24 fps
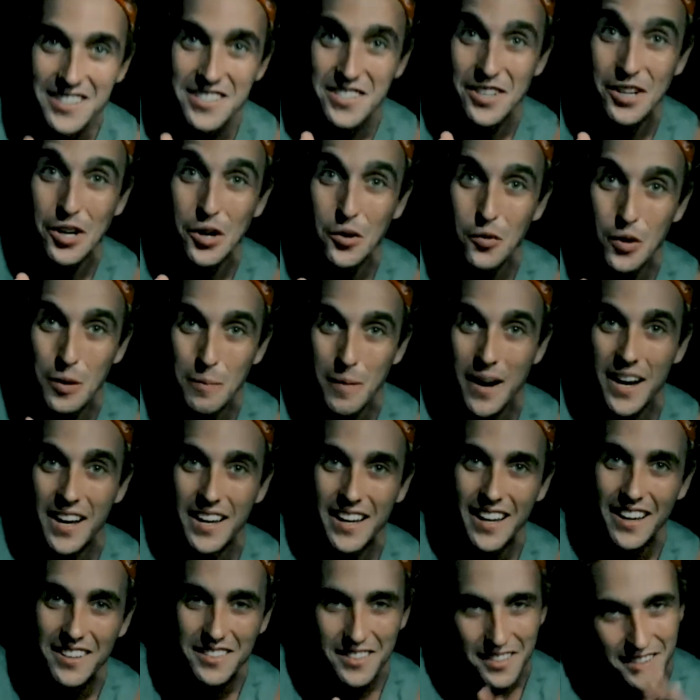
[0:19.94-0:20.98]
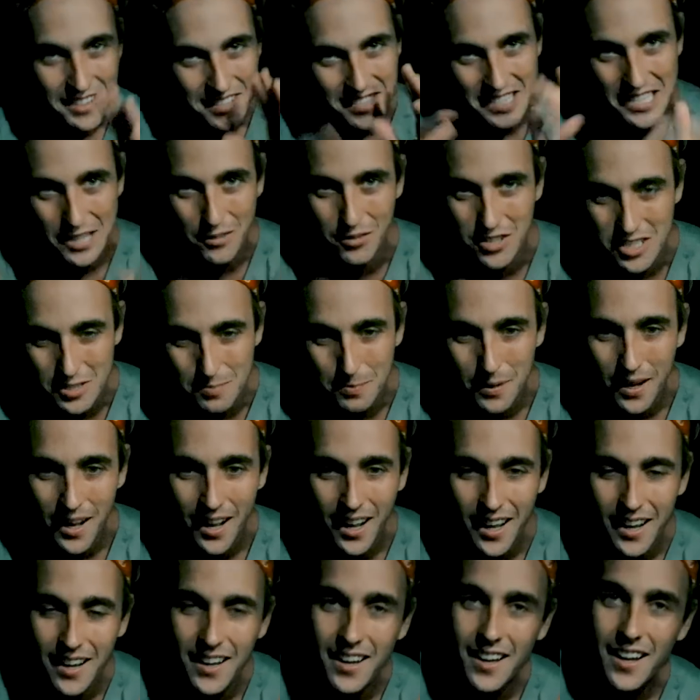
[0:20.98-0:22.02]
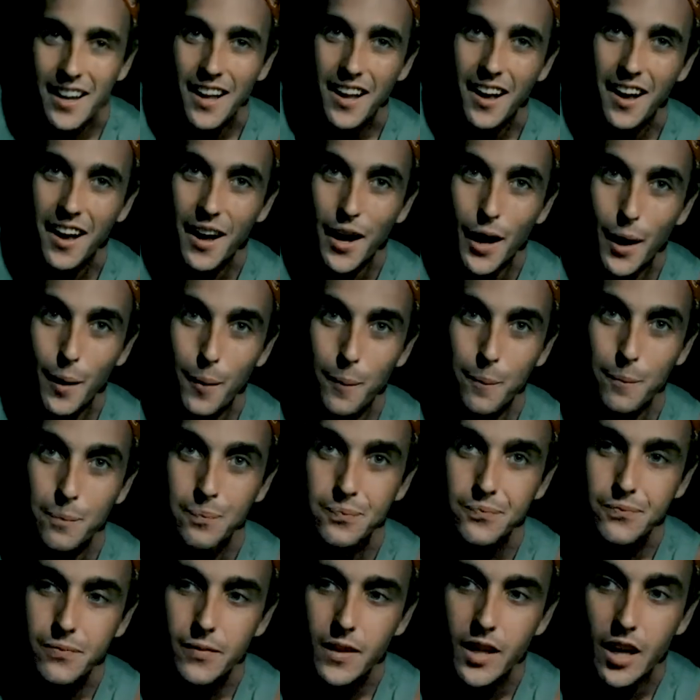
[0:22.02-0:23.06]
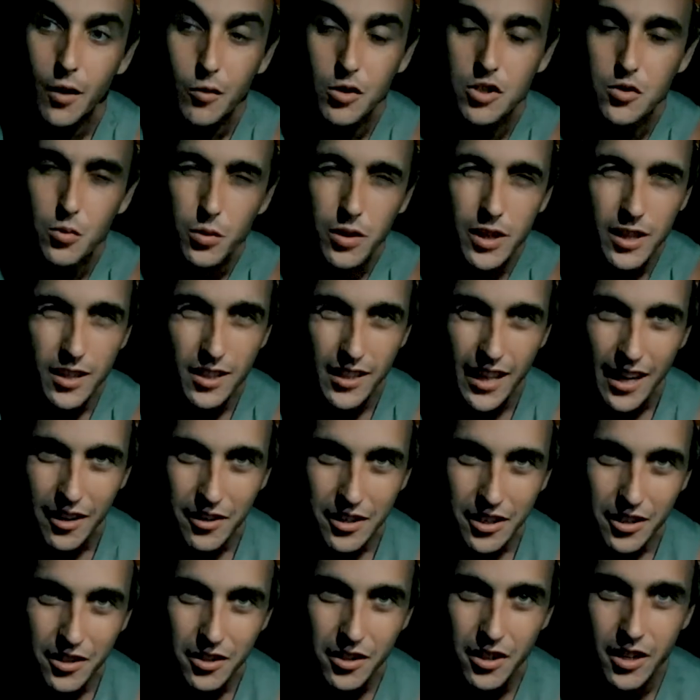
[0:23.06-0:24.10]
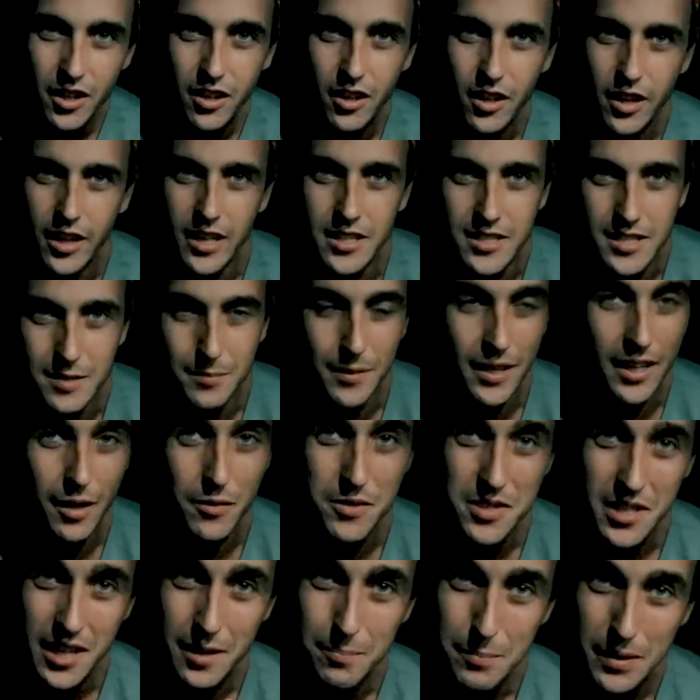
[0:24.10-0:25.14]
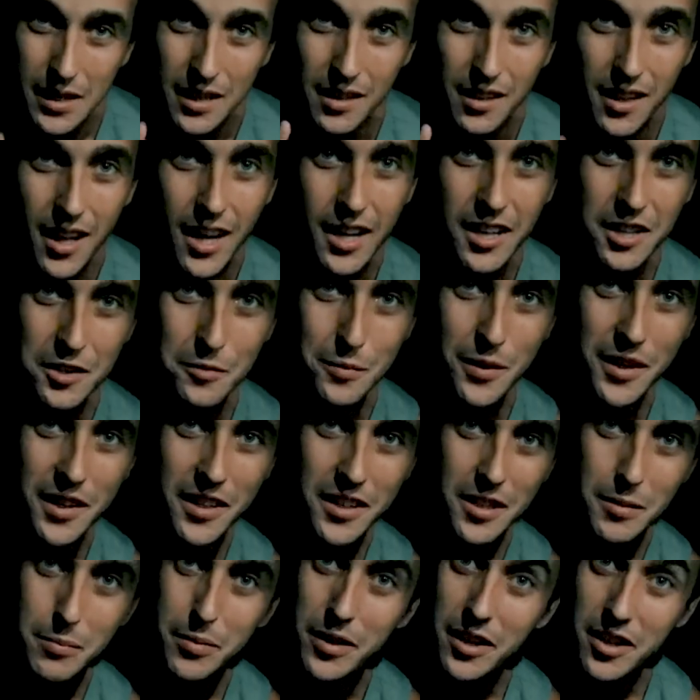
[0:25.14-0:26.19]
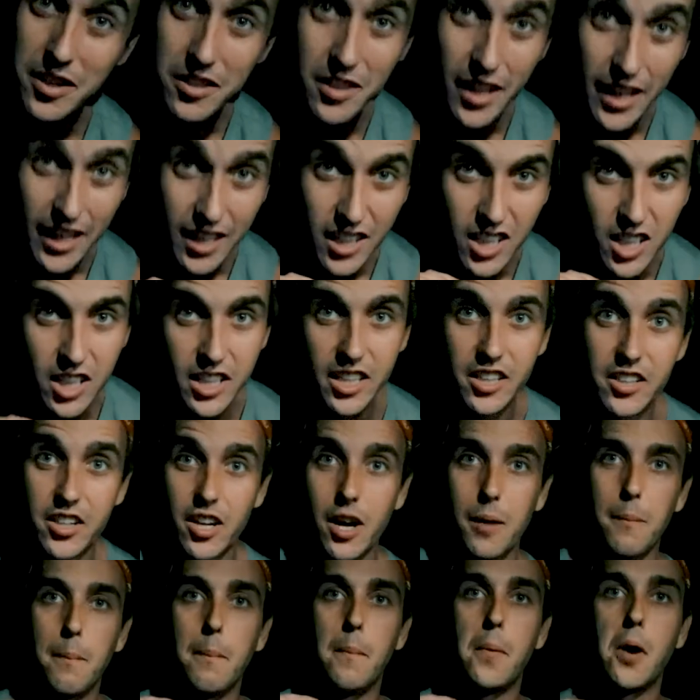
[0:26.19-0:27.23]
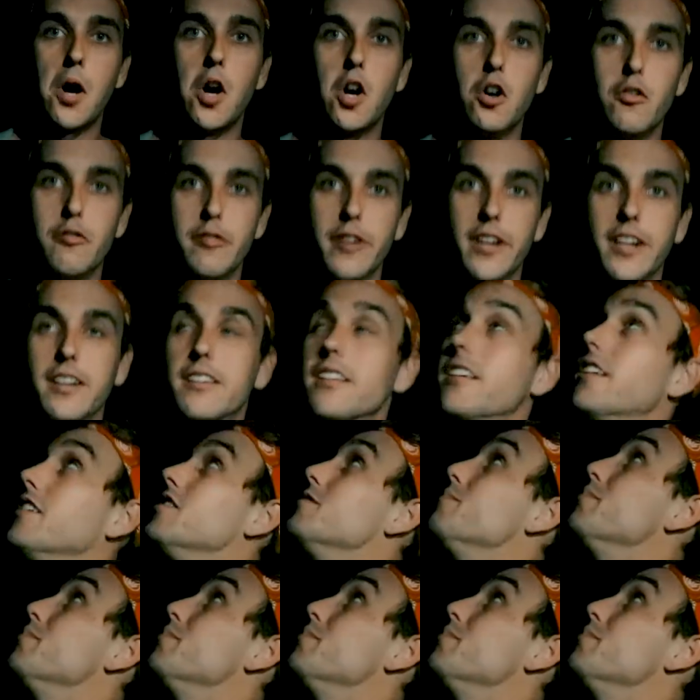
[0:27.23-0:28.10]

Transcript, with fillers: so we made it out to the secret spot. Um, it was really cloudy earlier and it seemed like it was gonna be a lot of humidity, but it like cleared up perfect. It's